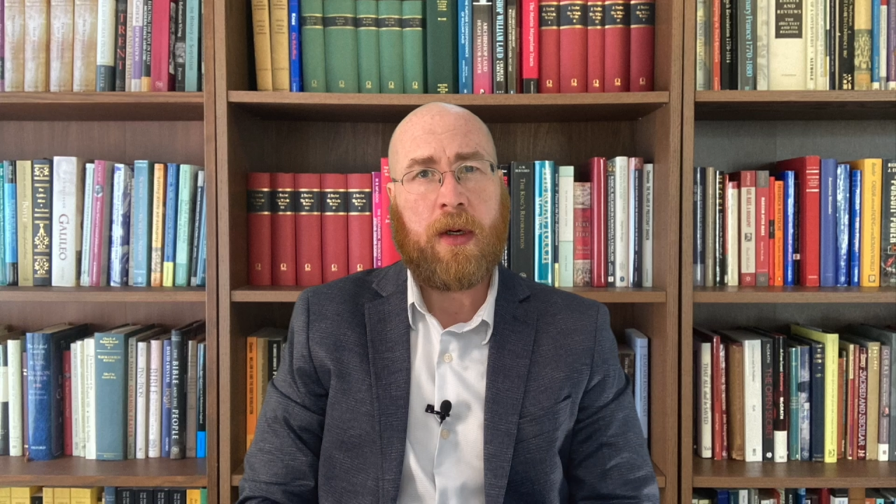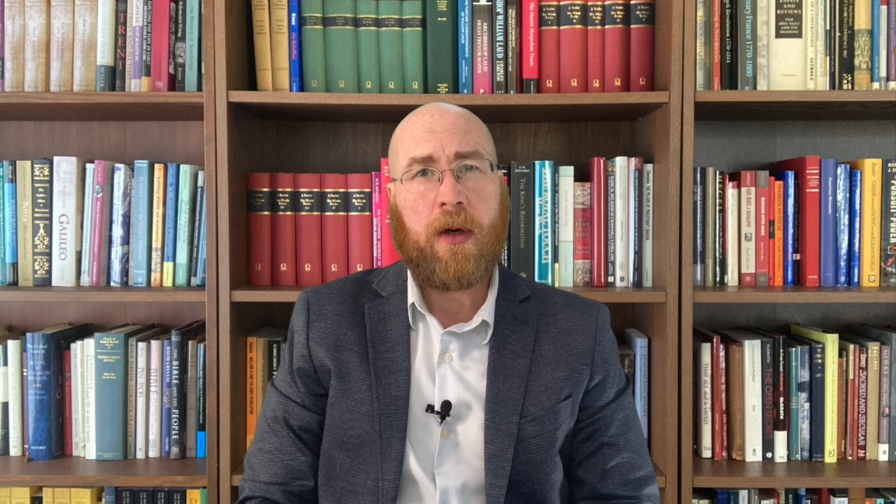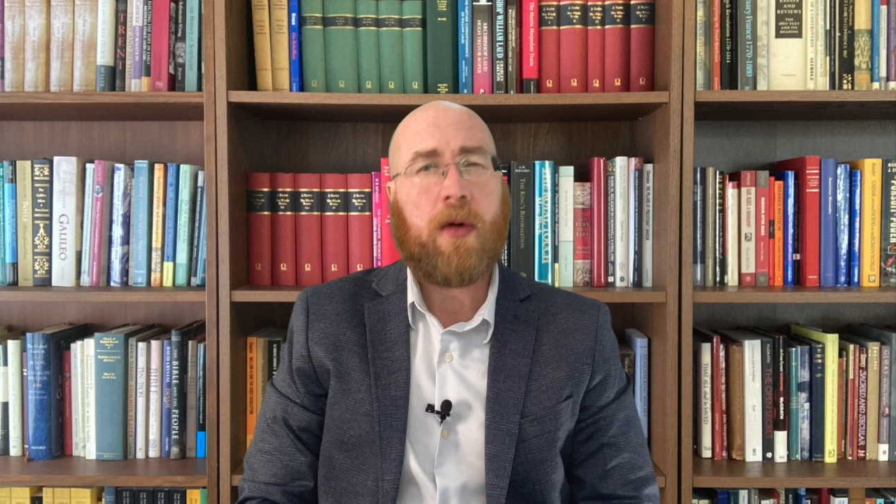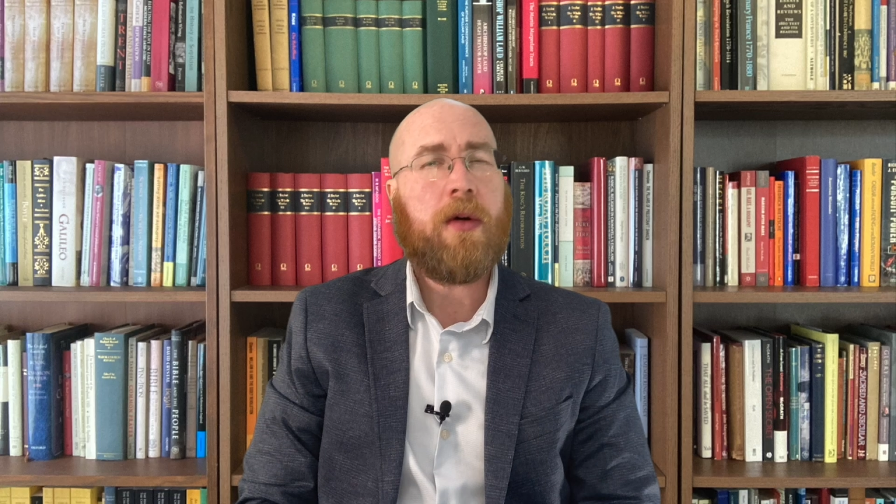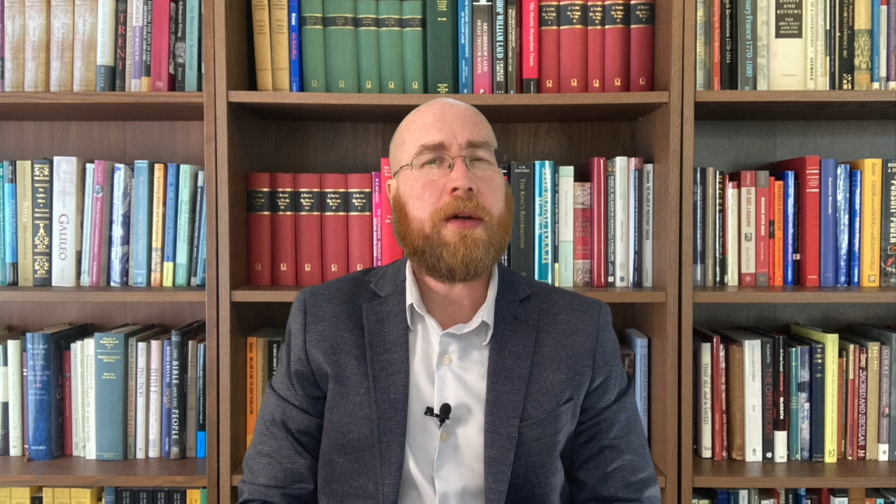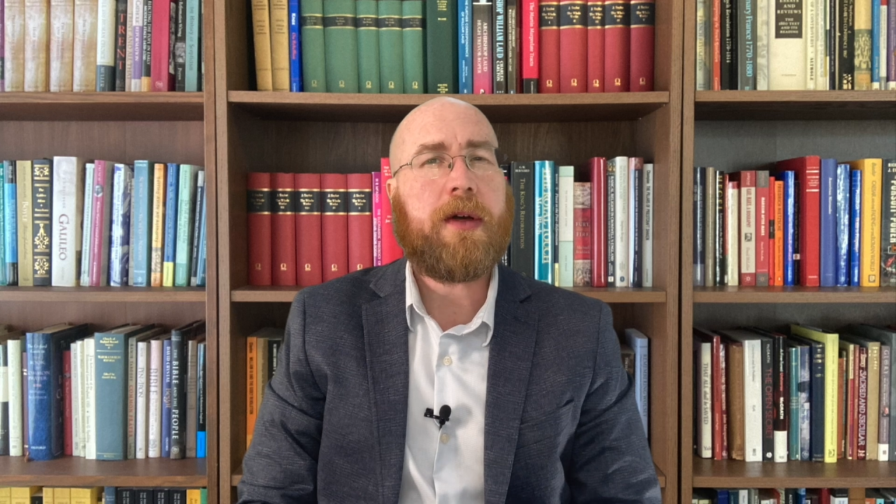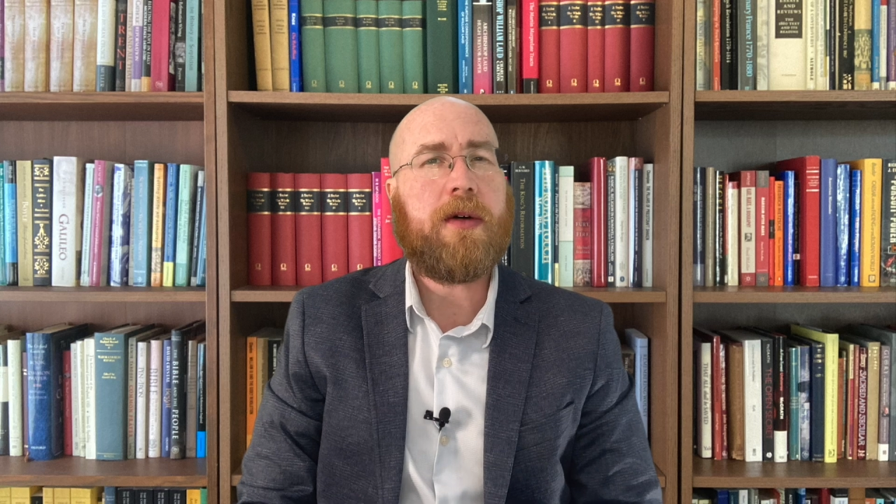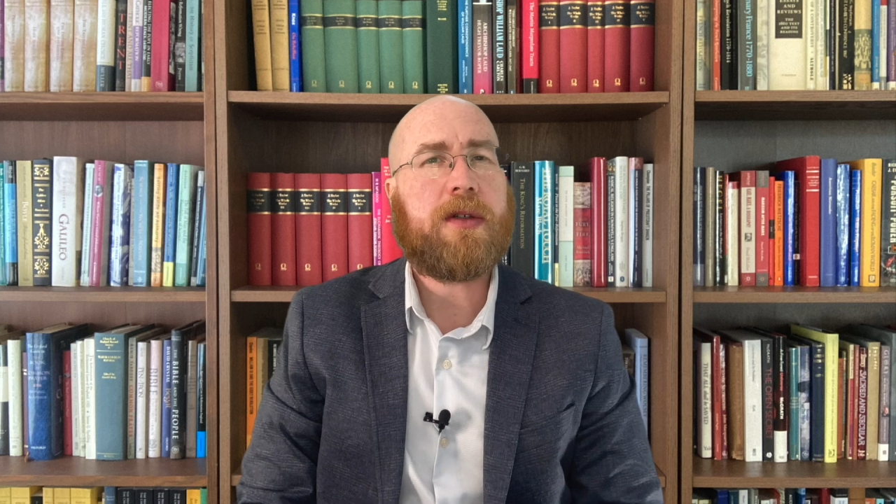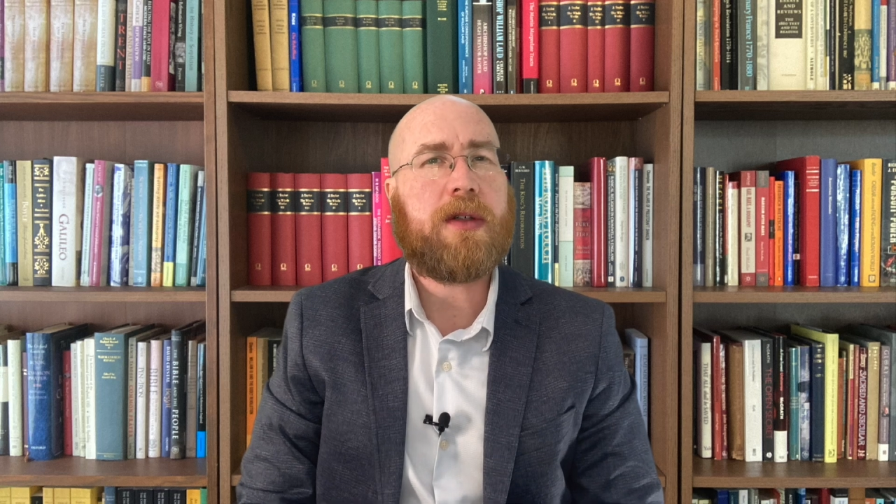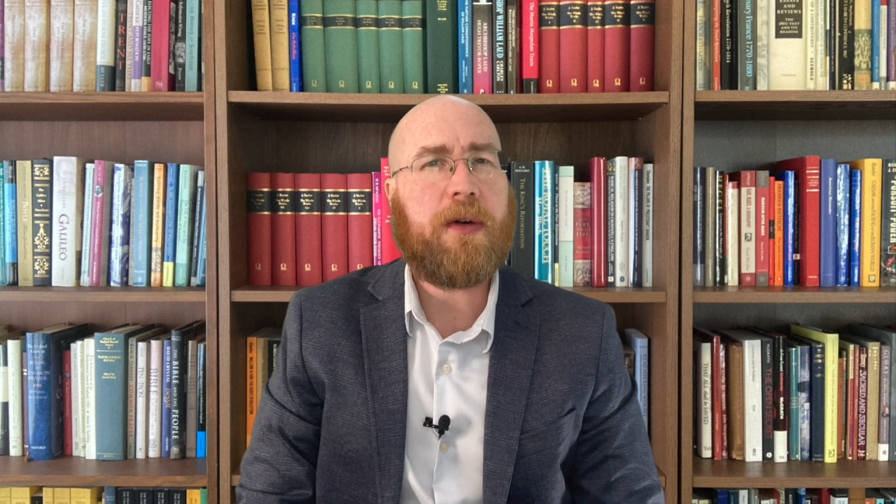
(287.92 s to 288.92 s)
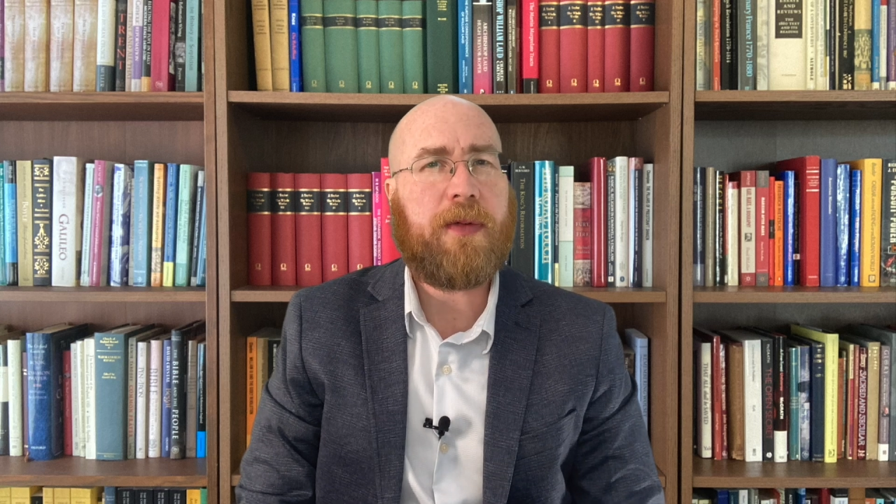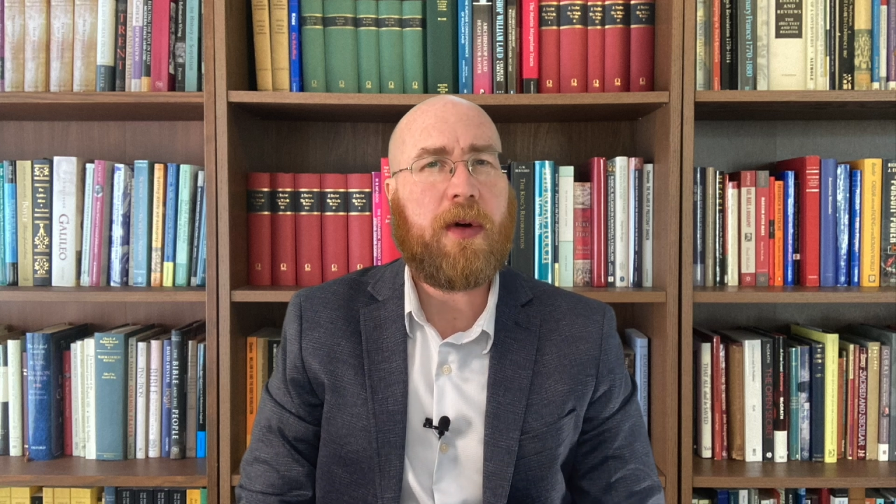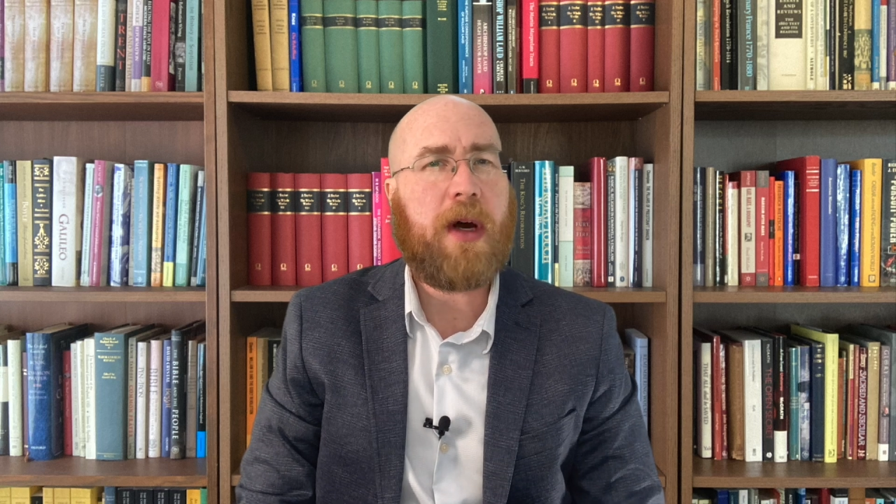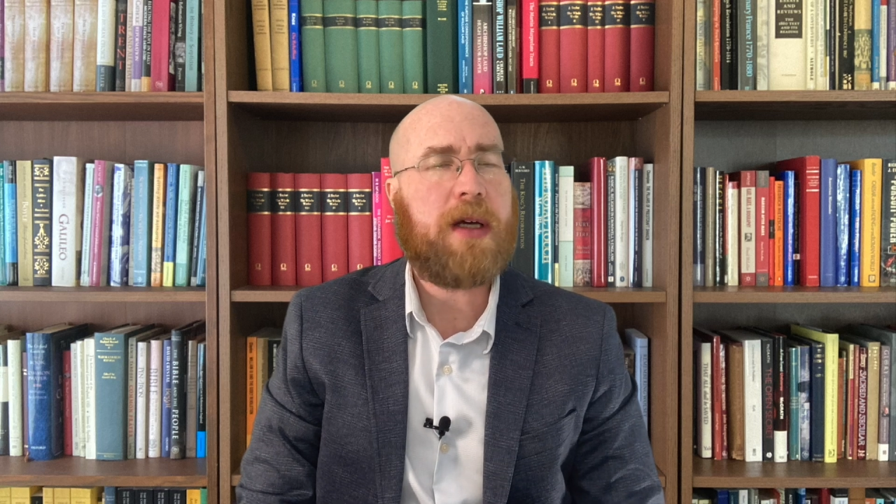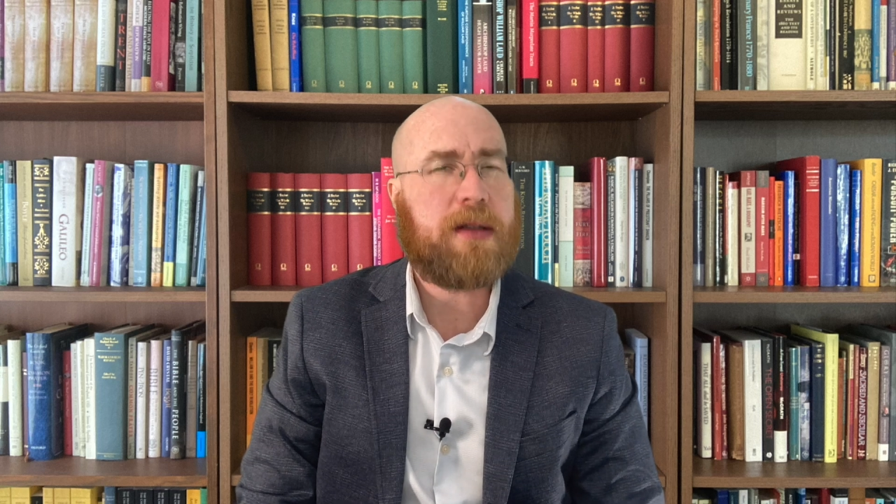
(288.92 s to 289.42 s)
Horn goes so
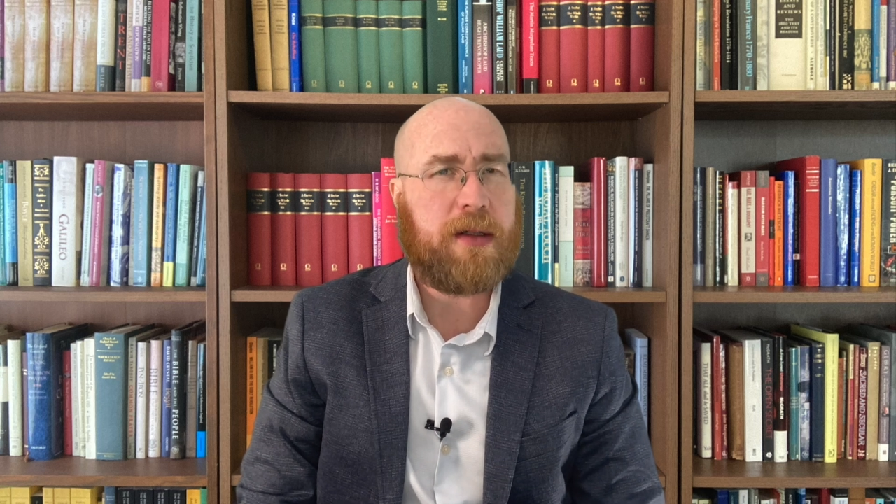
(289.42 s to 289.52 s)
far as to